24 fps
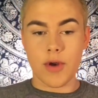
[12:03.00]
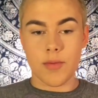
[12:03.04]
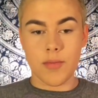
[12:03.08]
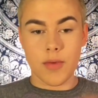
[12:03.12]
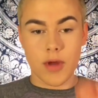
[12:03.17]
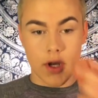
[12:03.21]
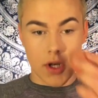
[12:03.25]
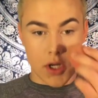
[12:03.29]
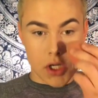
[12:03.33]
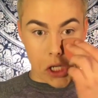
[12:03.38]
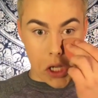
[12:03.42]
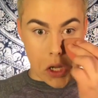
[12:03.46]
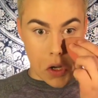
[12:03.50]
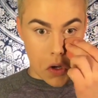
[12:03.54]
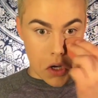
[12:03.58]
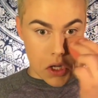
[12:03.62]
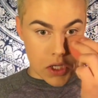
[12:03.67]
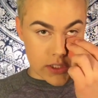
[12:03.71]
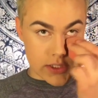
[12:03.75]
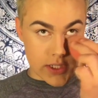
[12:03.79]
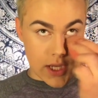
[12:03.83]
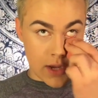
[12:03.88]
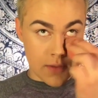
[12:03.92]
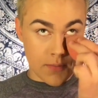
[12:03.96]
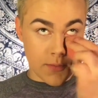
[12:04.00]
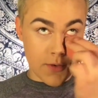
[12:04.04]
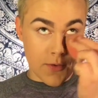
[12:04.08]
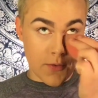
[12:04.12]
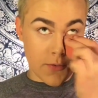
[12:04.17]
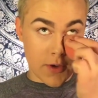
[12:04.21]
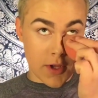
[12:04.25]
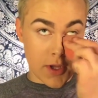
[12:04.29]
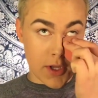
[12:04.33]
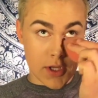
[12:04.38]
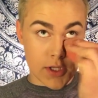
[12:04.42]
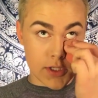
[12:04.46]
I'm going to do is I'm
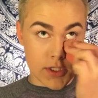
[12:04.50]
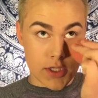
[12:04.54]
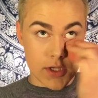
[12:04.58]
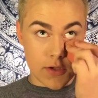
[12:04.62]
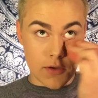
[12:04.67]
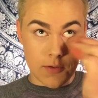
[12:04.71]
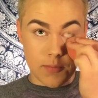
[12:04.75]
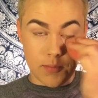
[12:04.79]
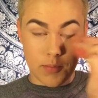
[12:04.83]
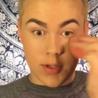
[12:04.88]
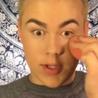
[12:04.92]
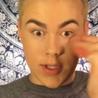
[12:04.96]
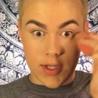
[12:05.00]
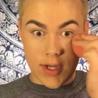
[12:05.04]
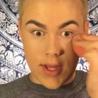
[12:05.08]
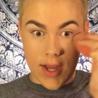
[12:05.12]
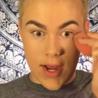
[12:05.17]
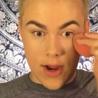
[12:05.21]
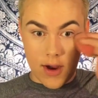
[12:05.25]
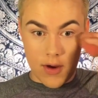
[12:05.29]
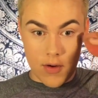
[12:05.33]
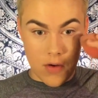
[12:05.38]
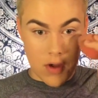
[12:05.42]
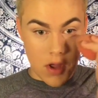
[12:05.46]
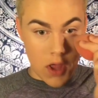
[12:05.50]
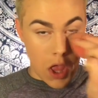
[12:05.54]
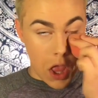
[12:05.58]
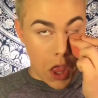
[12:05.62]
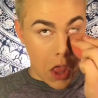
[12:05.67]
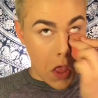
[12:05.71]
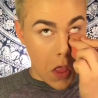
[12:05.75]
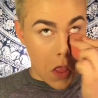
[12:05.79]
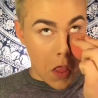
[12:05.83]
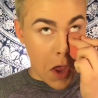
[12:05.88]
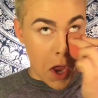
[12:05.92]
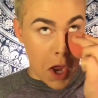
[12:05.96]
going to blend out
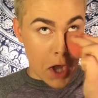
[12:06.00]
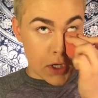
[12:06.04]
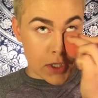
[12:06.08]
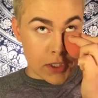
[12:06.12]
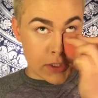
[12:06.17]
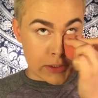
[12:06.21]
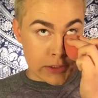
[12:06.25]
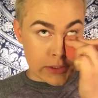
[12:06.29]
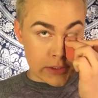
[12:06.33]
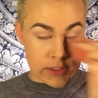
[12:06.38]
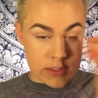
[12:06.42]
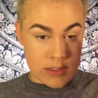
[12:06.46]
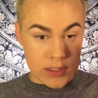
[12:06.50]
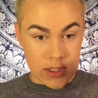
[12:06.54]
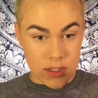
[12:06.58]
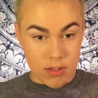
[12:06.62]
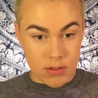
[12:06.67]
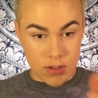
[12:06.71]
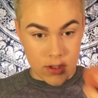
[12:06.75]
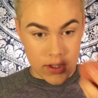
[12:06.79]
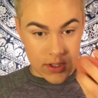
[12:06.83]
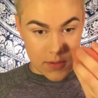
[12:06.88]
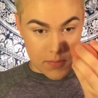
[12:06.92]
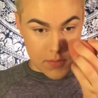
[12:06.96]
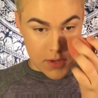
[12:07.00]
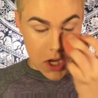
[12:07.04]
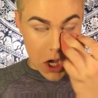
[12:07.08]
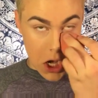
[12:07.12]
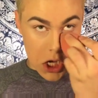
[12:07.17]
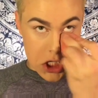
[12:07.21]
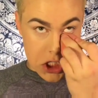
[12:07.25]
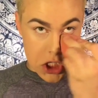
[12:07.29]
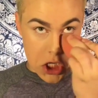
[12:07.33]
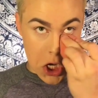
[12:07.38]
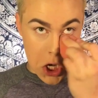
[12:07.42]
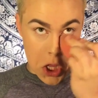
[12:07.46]
that concealer to make
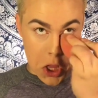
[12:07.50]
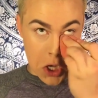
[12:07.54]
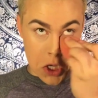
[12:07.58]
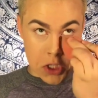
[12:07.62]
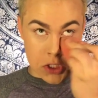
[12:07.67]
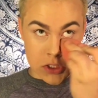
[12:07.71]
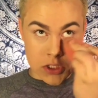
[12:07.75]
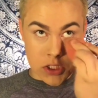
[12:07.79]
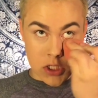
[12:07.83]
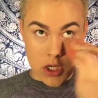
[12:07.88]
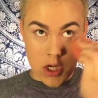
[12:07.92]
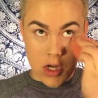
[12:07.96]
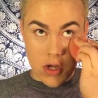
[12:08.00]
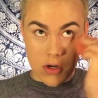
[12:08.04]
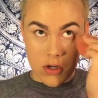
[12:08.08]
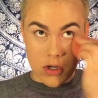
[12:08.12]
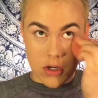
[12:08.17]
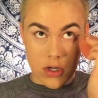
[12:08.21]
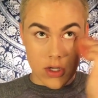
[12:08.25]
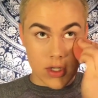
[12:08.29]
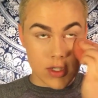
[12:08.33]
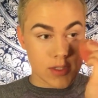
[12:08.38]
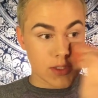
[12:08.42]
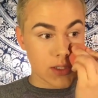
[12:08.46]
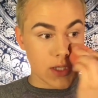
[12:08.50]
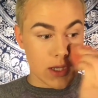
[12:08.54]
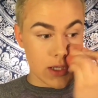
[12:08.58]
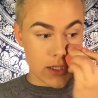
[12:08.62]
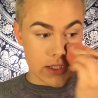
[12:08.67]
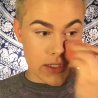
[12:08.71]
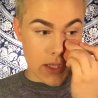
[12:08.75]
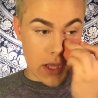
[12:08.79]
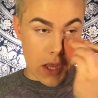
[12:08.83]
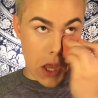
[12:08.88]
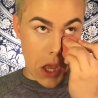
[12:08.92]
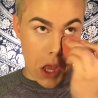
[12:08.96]
sure there's no
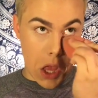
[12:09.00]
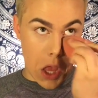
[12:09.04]
creases.